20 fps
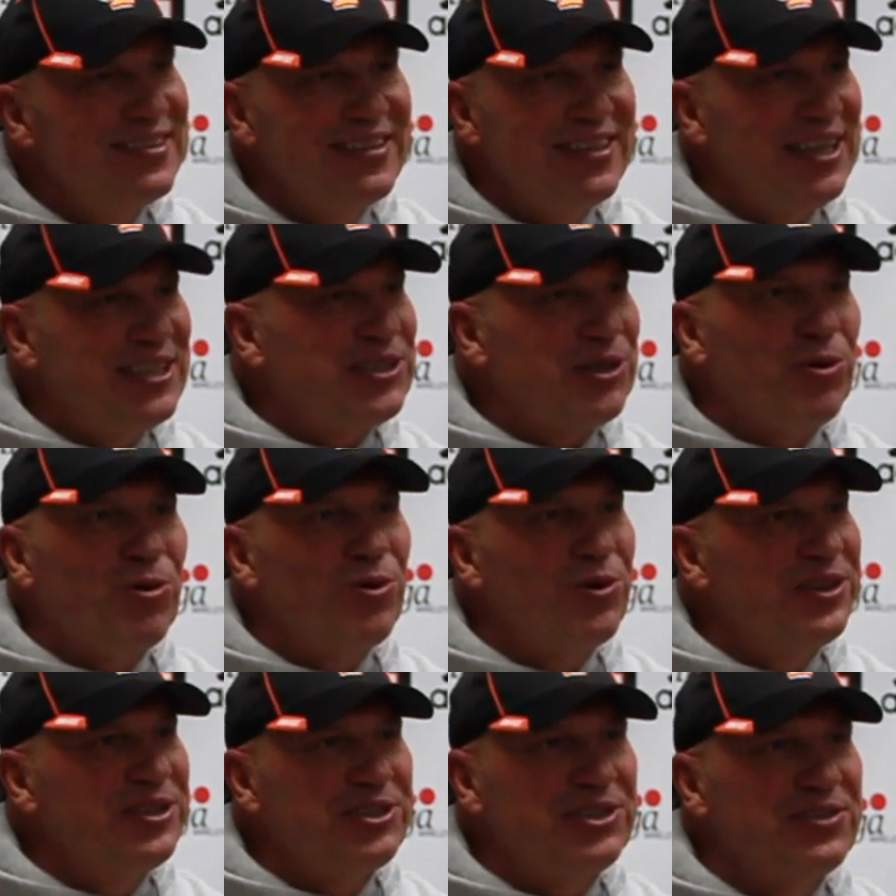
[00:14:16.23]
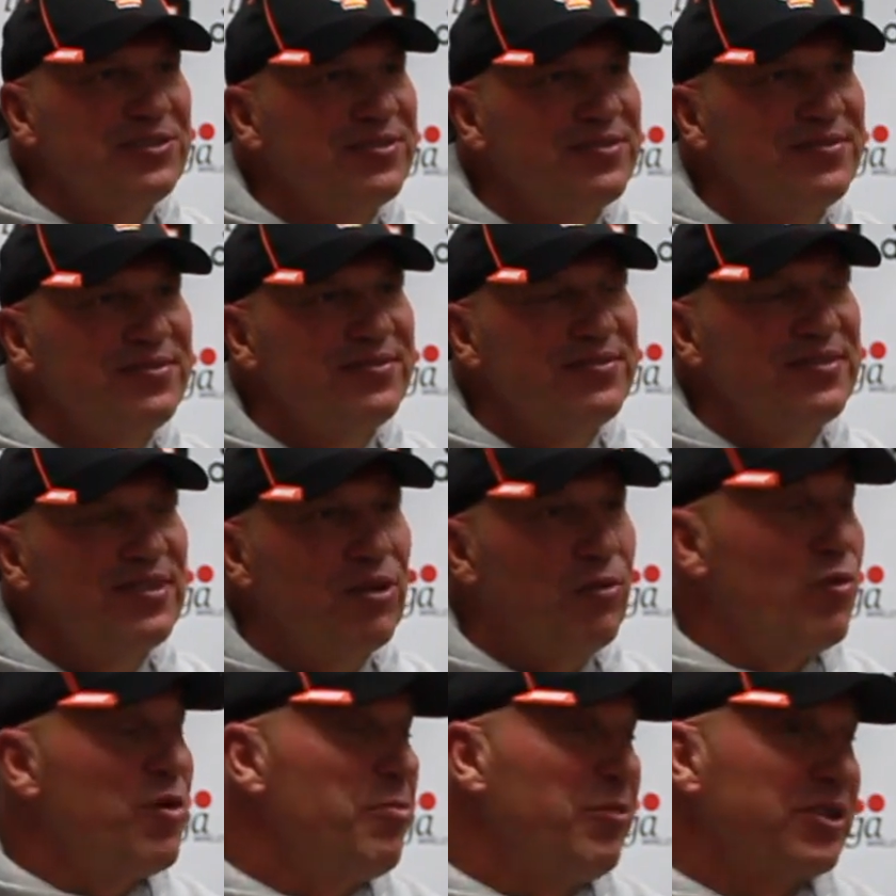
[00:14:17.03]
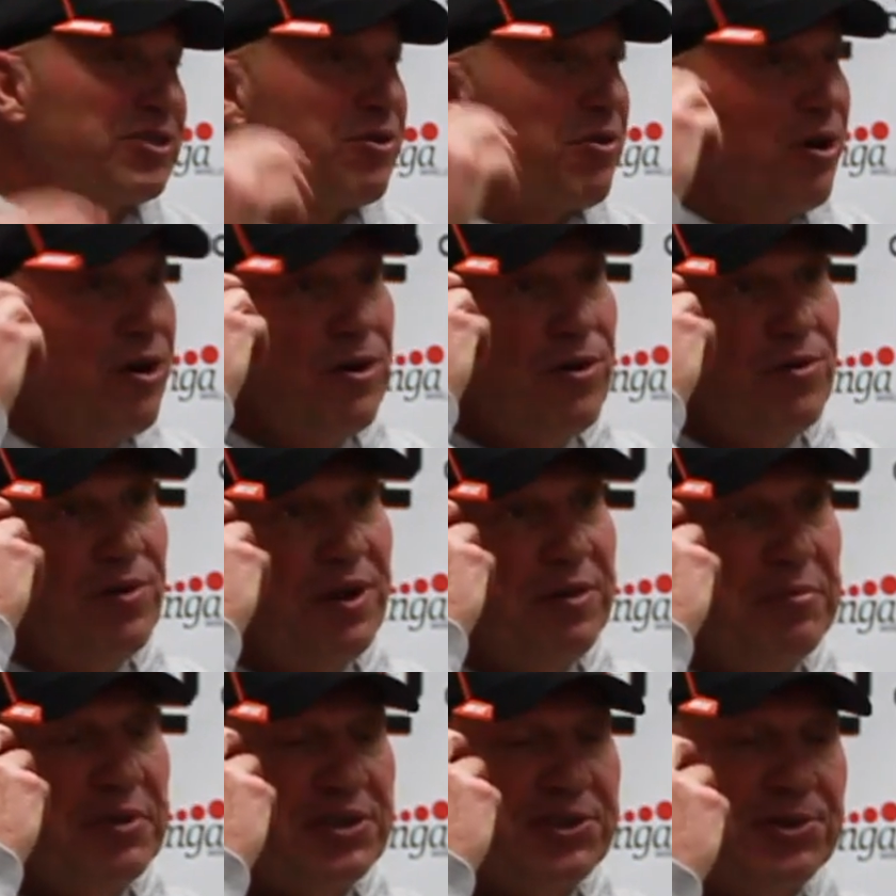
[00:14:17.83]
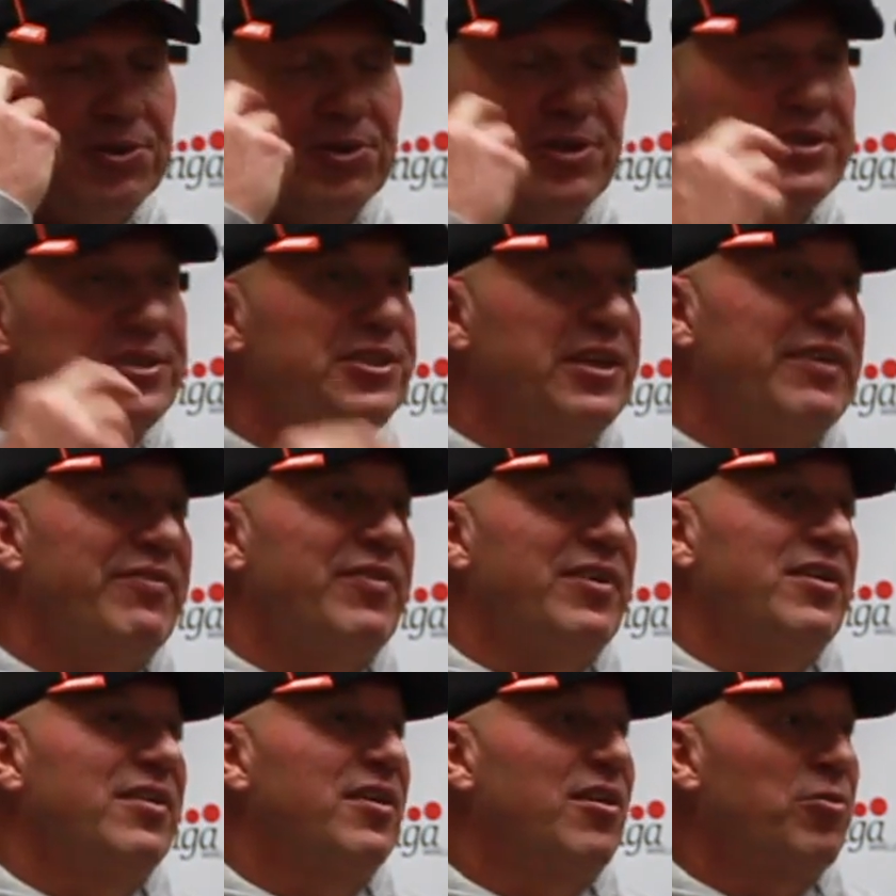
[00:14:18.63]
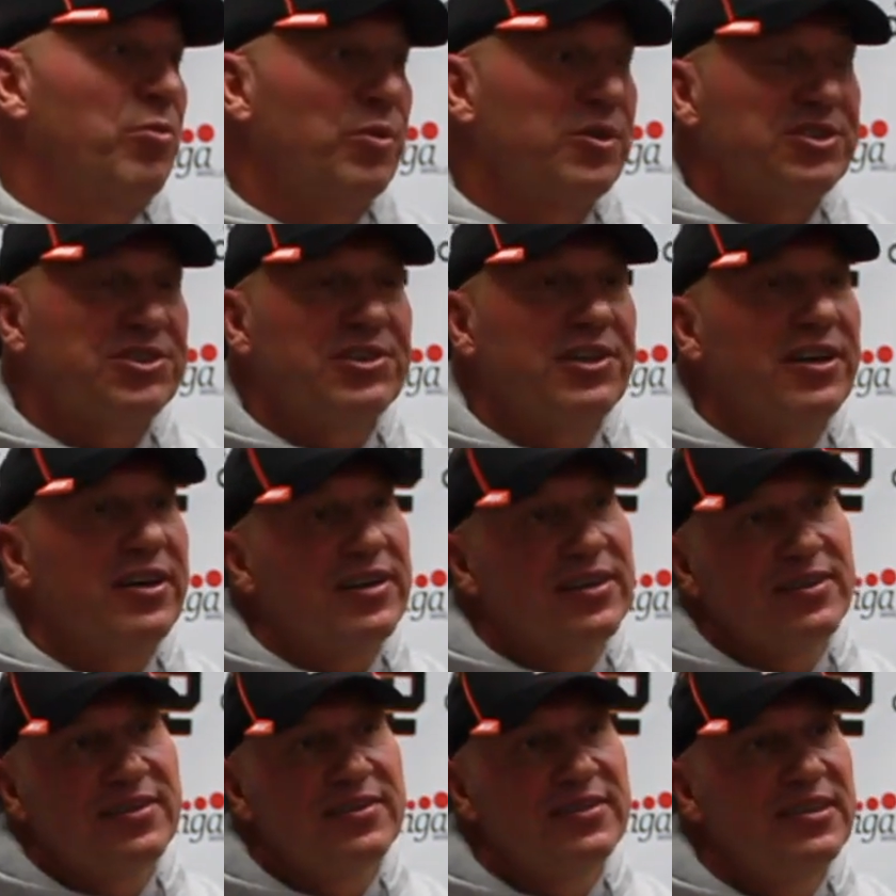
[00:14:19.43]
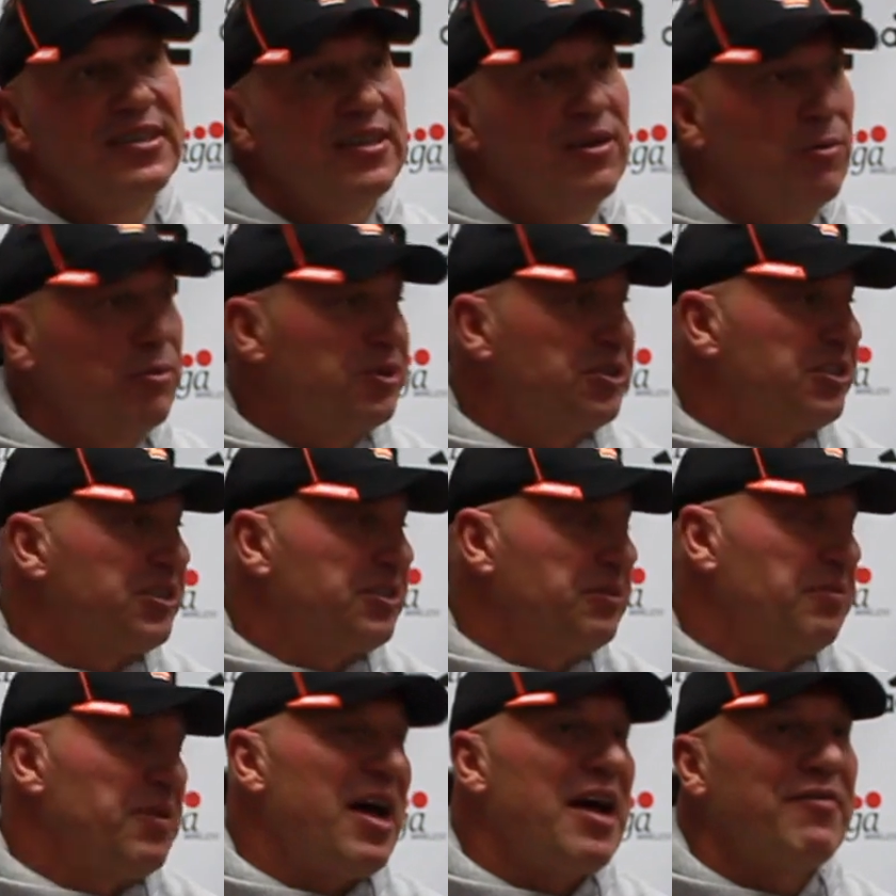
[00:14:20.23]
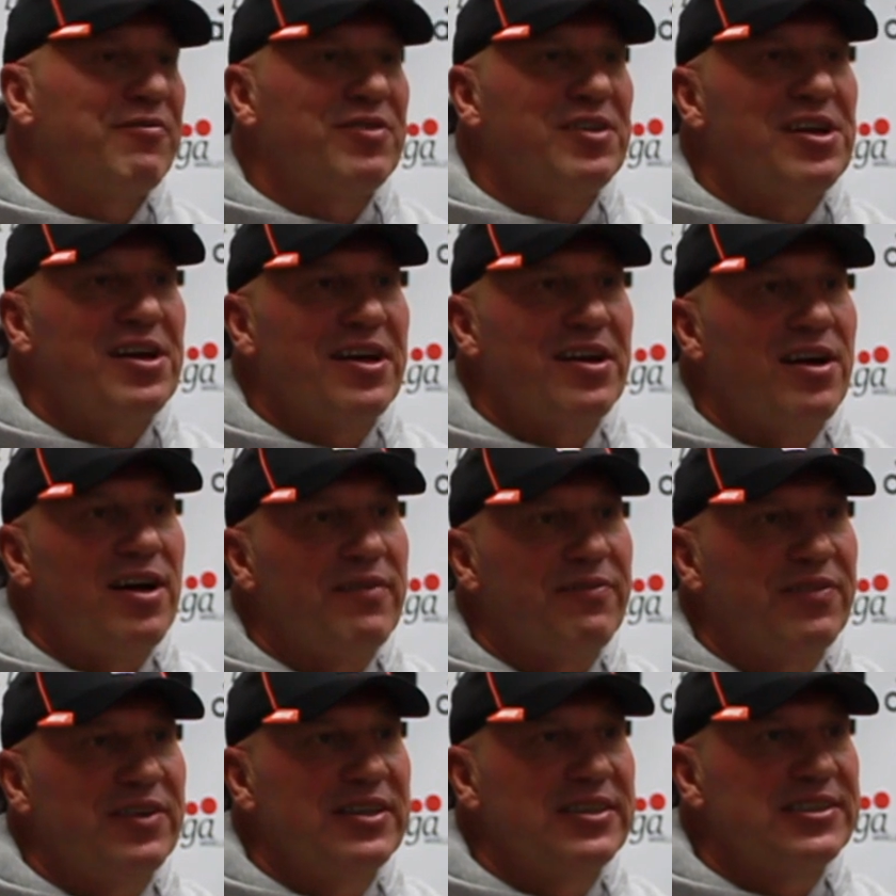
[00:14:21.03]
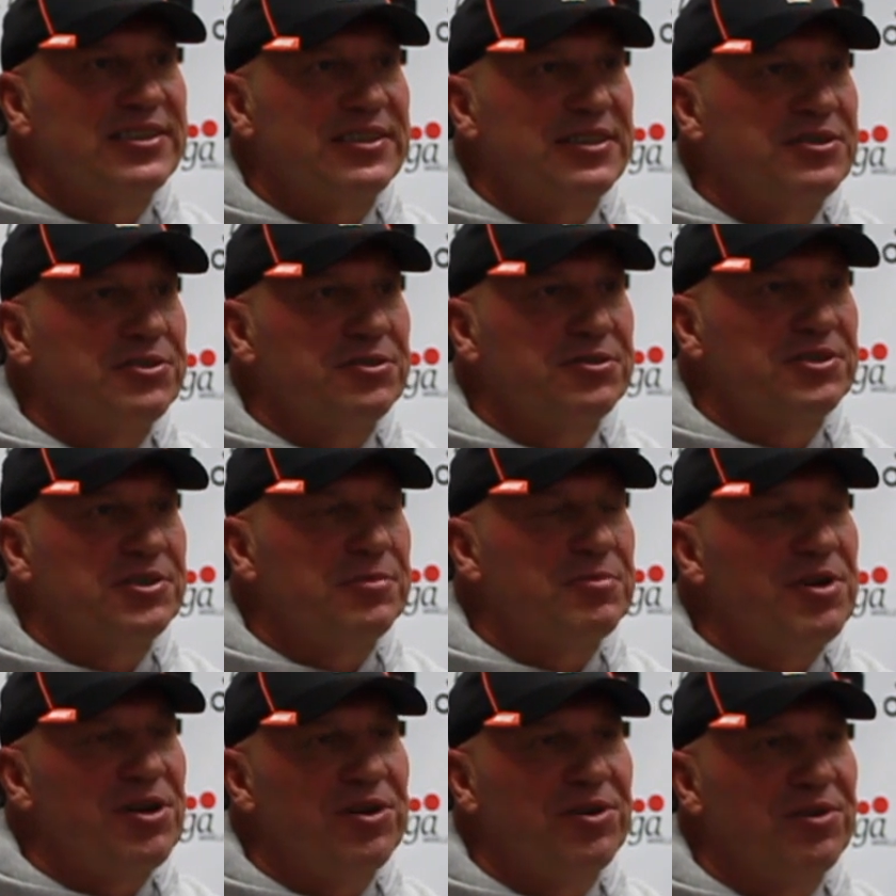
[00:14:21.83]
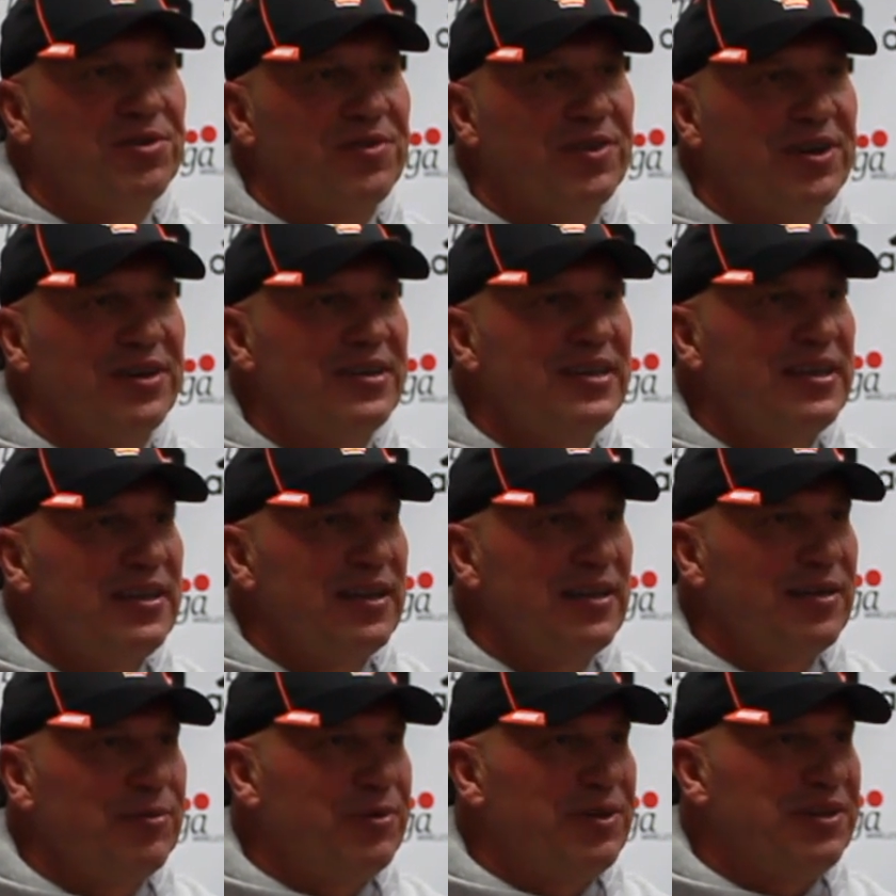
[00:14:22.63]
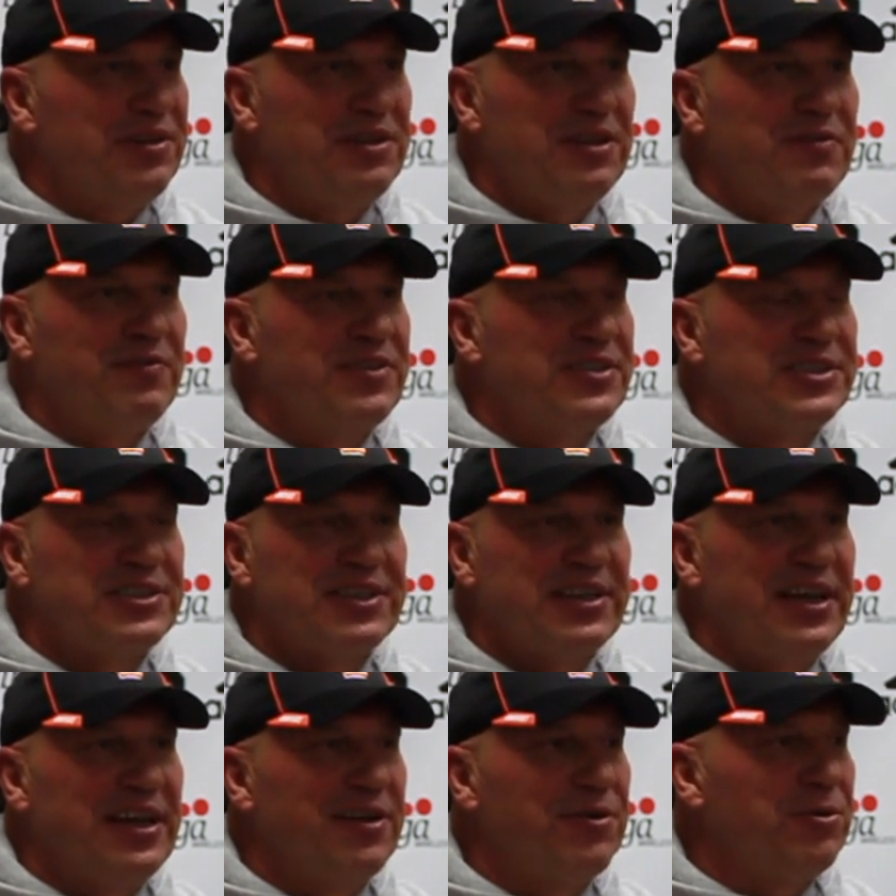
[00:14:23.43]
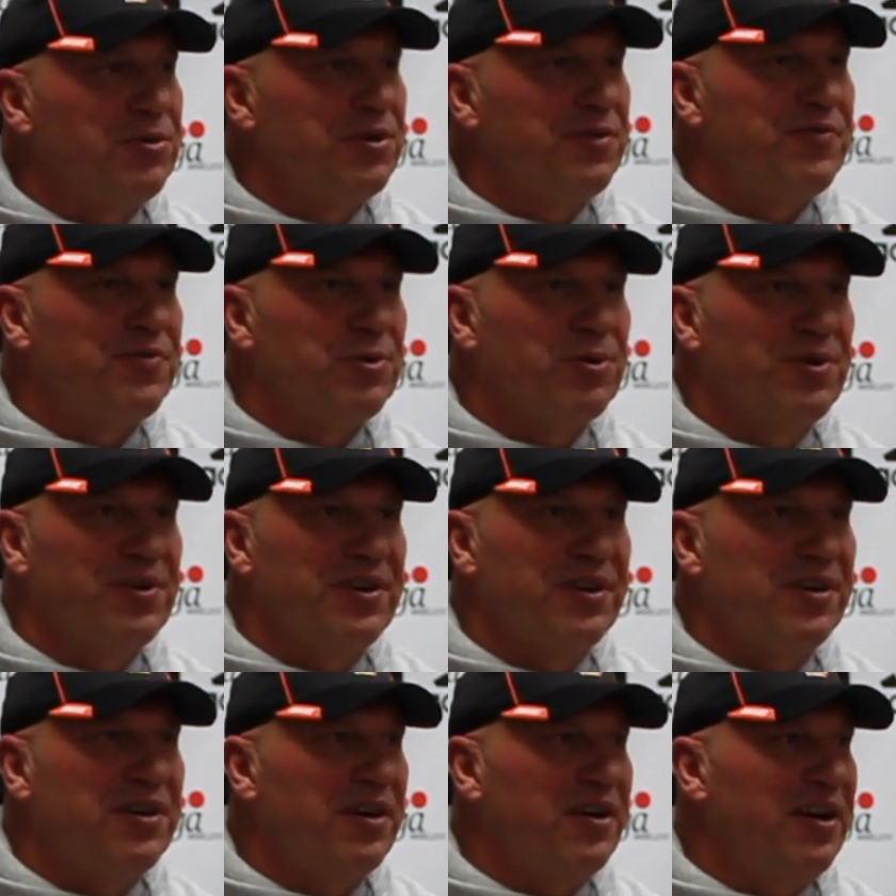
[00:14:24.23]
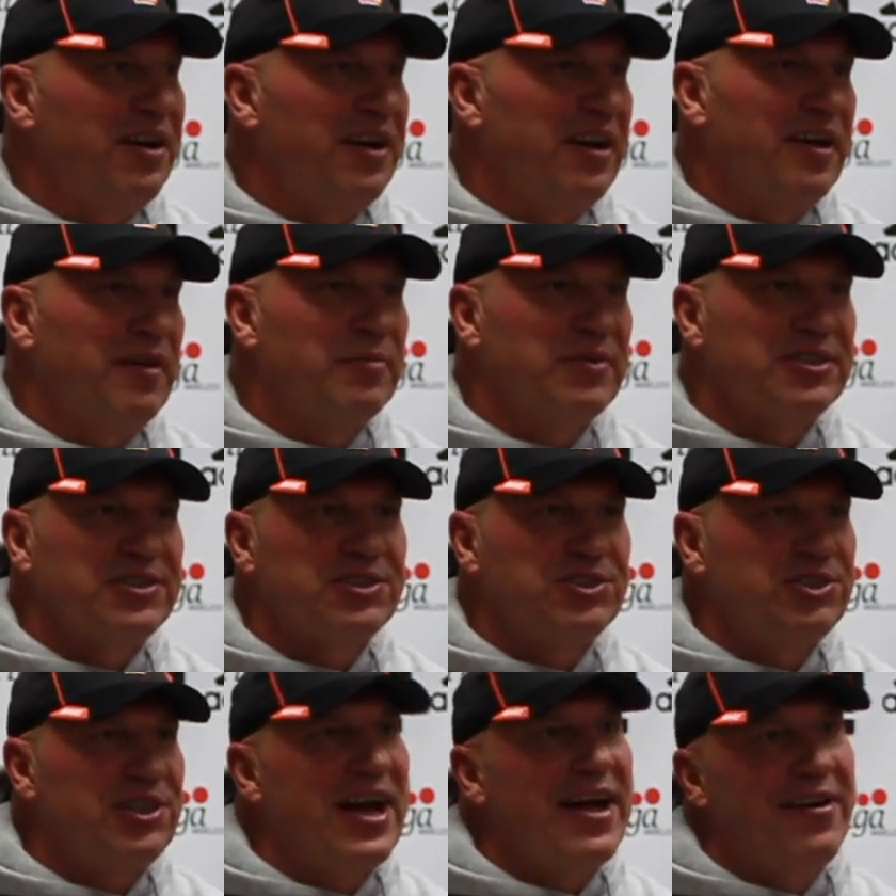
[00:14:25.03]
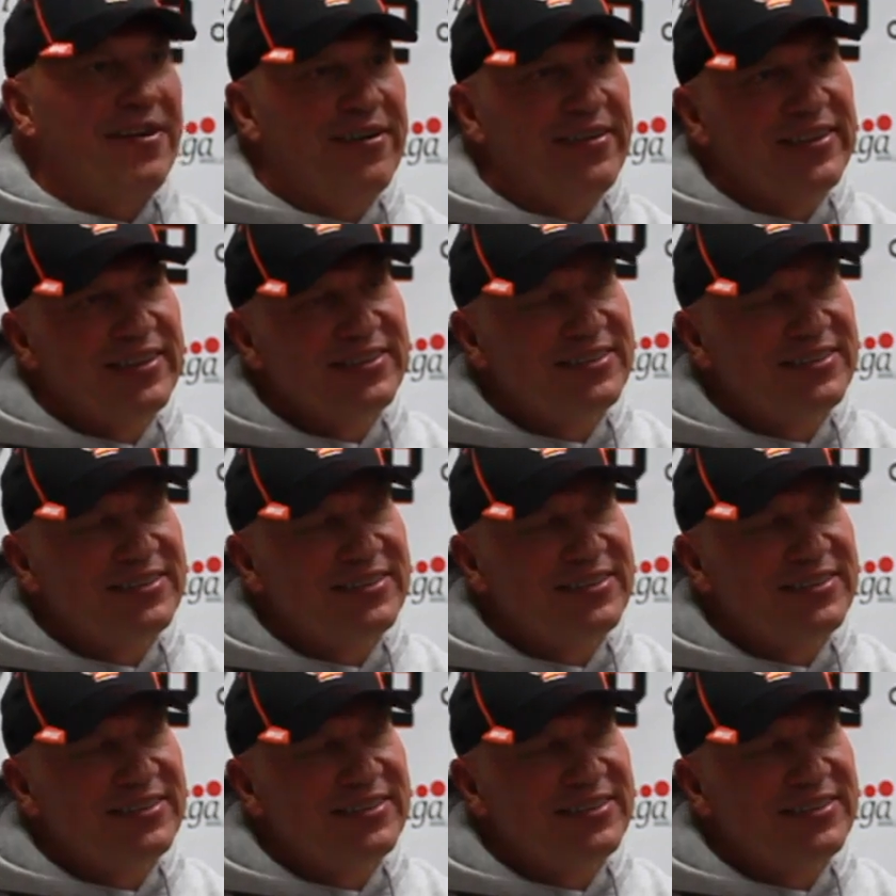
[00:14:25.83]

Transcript: That's a whole issue. We must grow and mature in safety, or we're stuck. We're just a high-flying offense that turns the ball over with a defense that can't hold the fort in a kicking game that's shattered.